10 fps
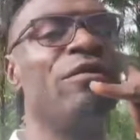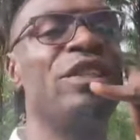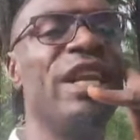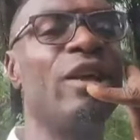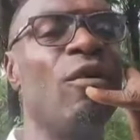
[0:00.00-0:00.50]
of
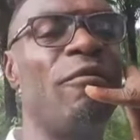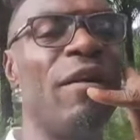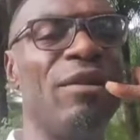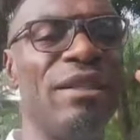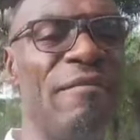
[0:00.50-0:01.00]
Jericho
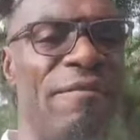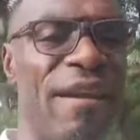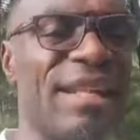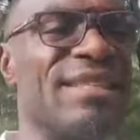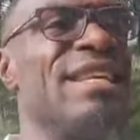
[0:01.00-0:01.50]
fell down
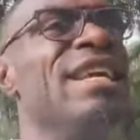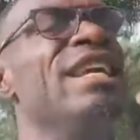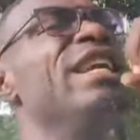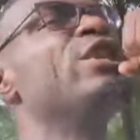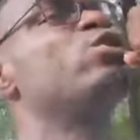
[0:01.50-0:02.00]
flat,
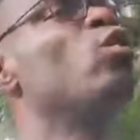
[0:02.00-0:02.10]
it